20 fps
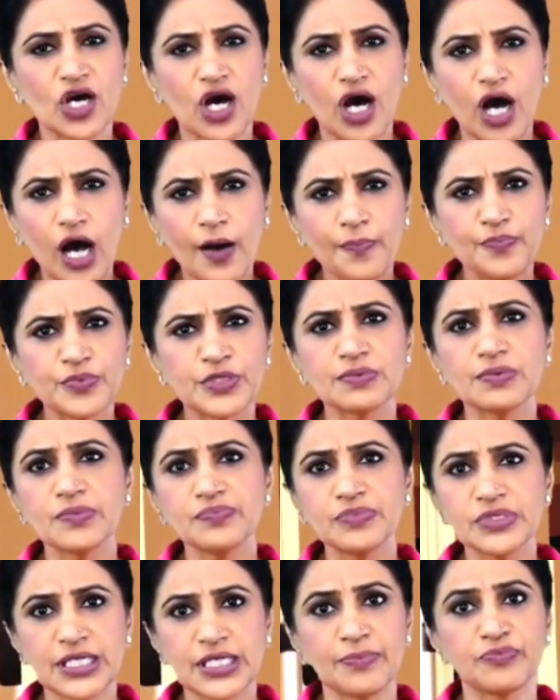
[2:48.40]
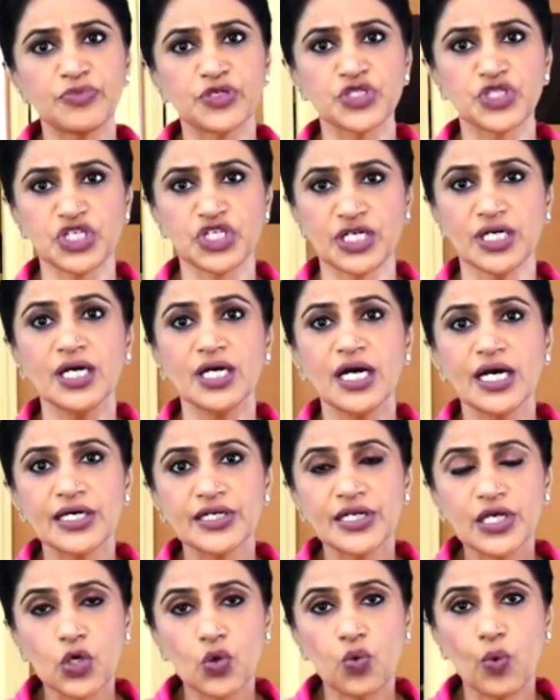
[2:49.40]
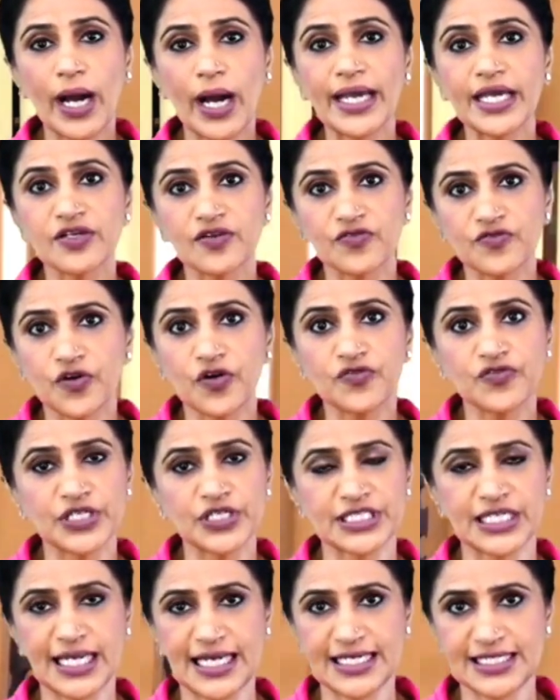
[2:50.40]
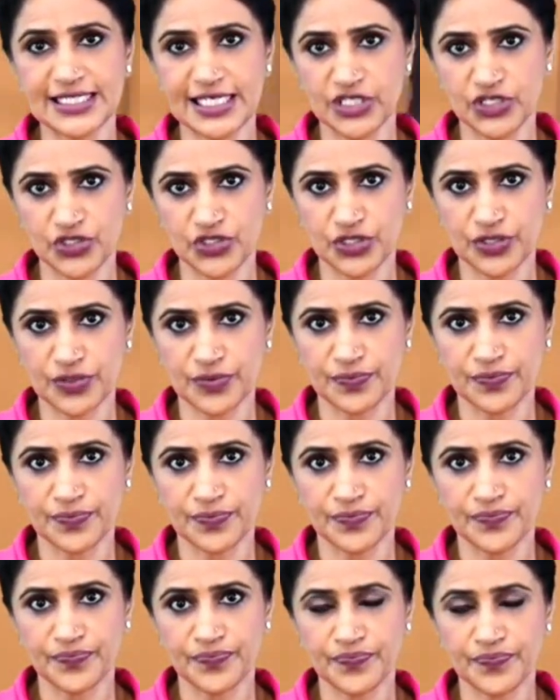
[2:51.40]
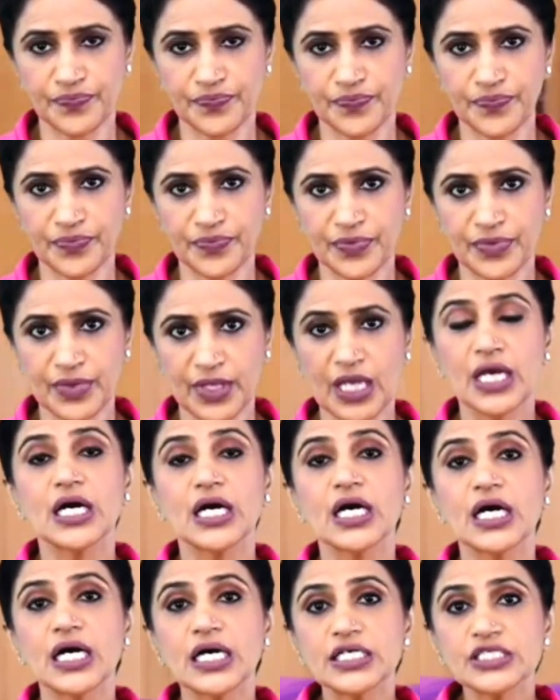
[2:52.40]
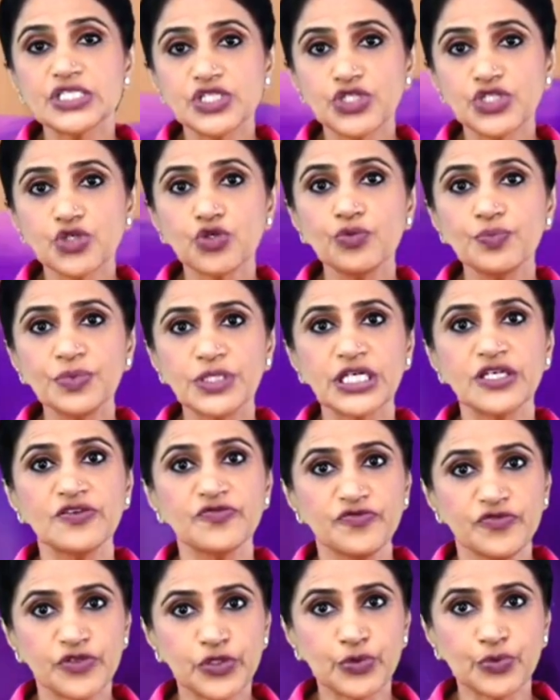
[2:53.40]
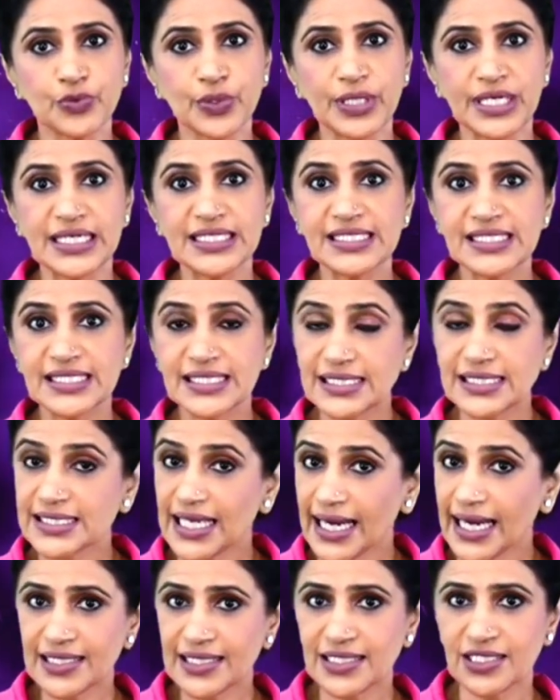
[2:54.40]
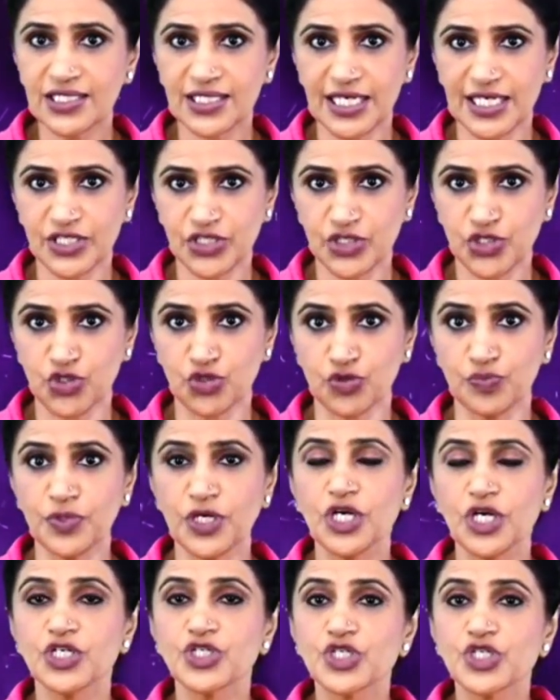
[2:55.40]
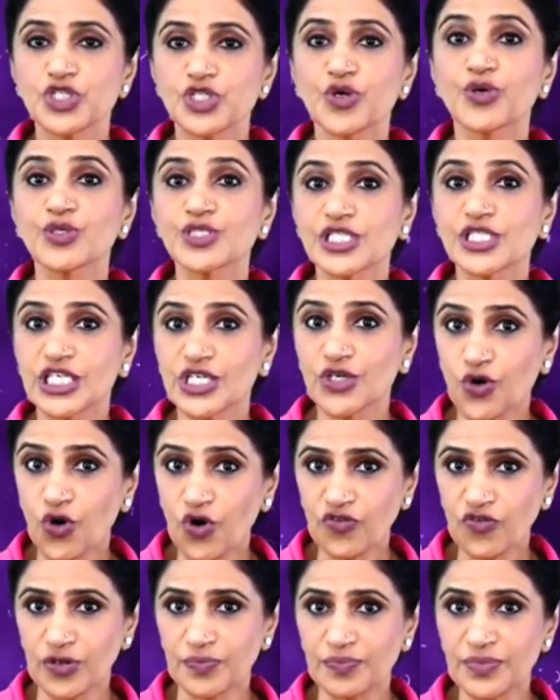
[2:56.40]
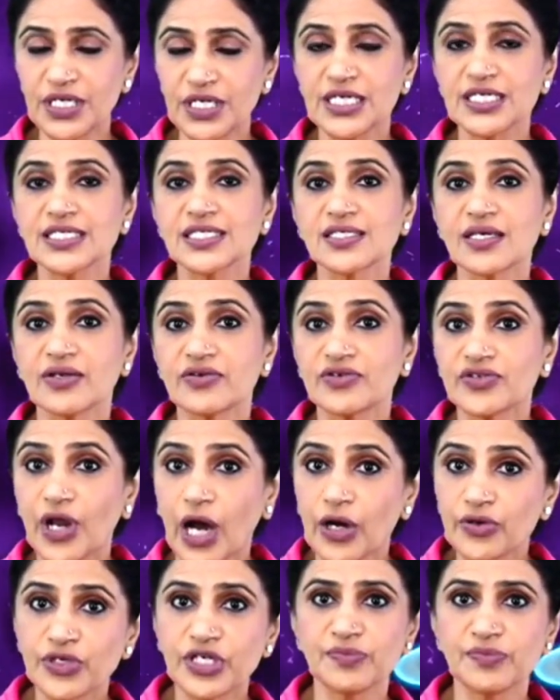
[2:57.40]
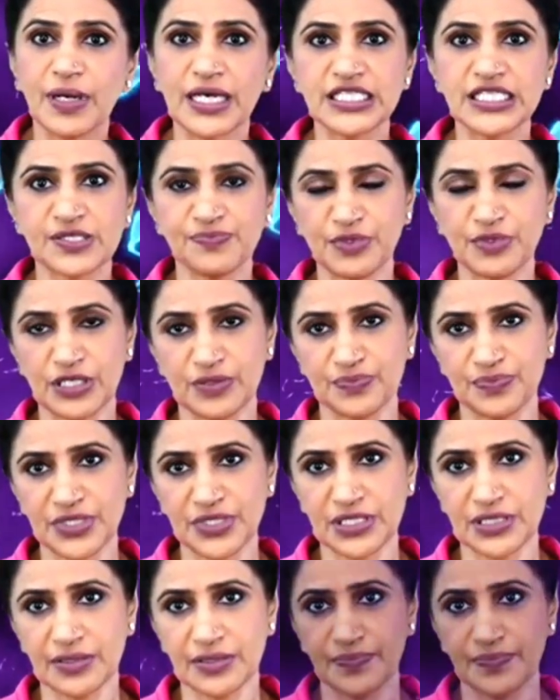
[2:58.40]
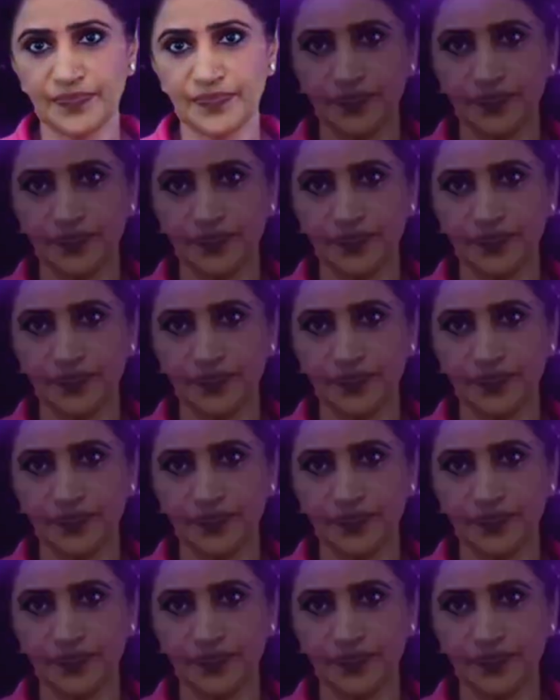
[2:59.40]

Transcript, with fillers: the optimum temperature required for fertilization. A zoomed in view inside the test tube shows the ovum surrounded by sperms.